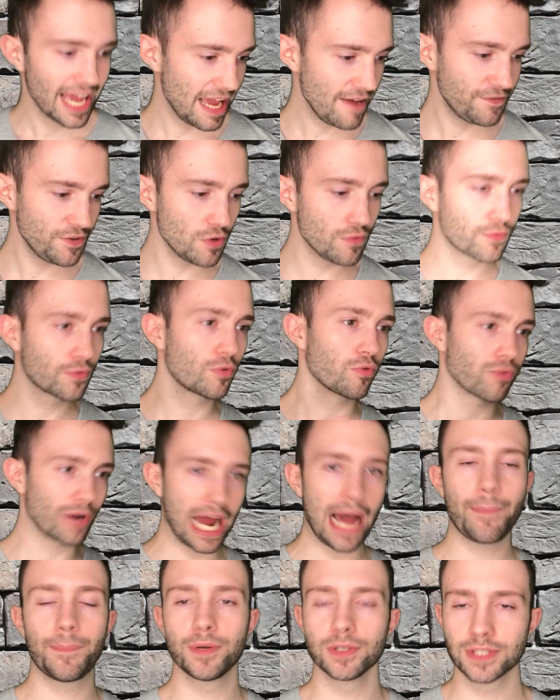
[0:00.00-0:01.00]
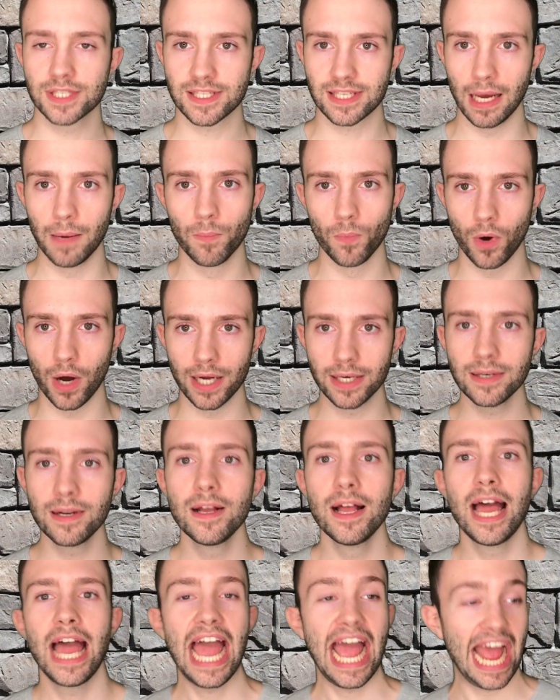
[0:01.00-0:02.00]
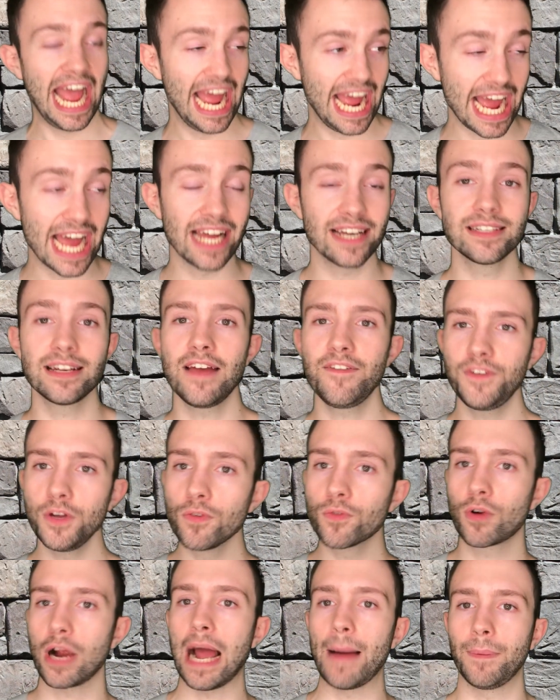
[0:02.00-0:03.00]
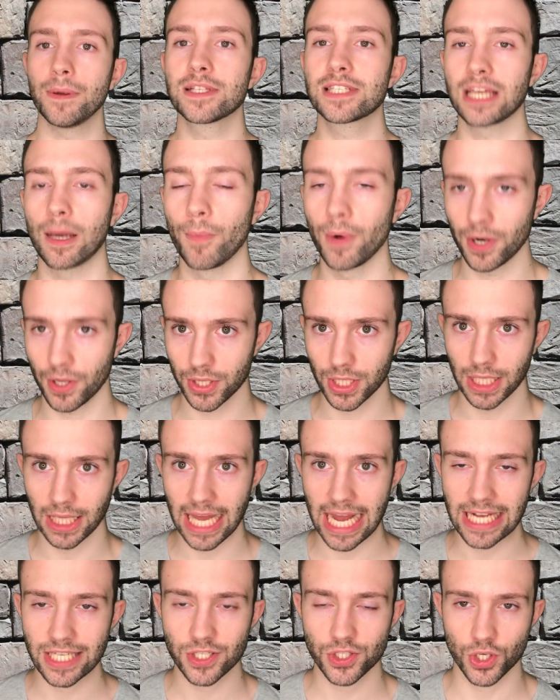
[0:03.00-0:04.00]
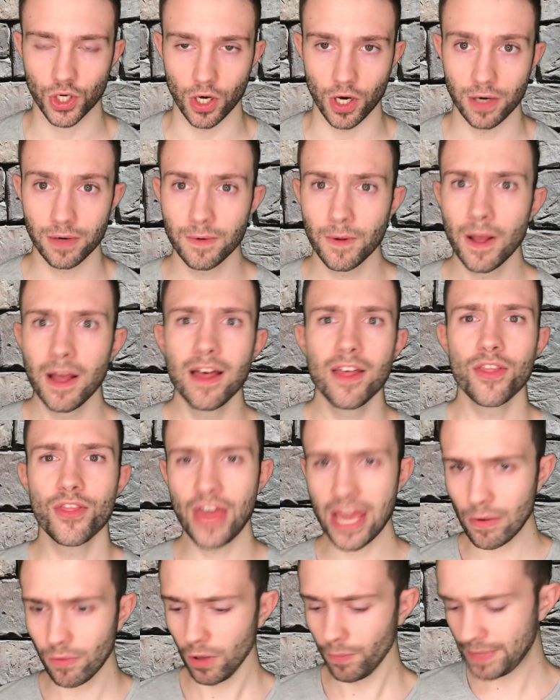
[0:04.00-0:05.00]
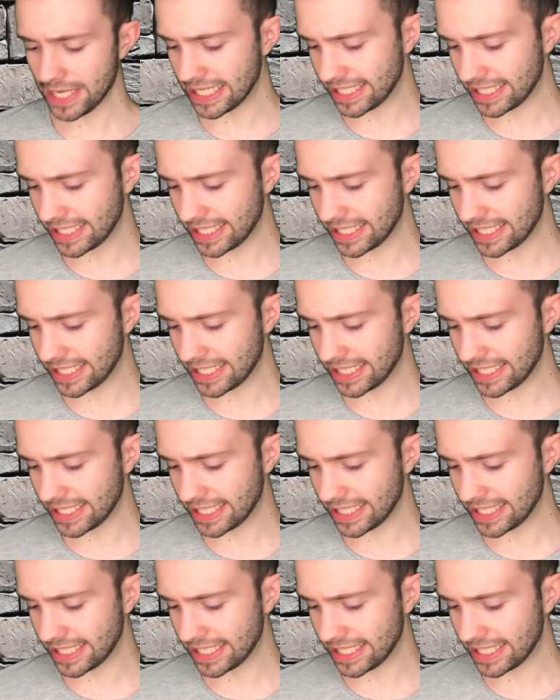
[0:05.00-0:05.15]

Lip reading: if you've grappled someone, and if you've grappled someone on the last turn, they will be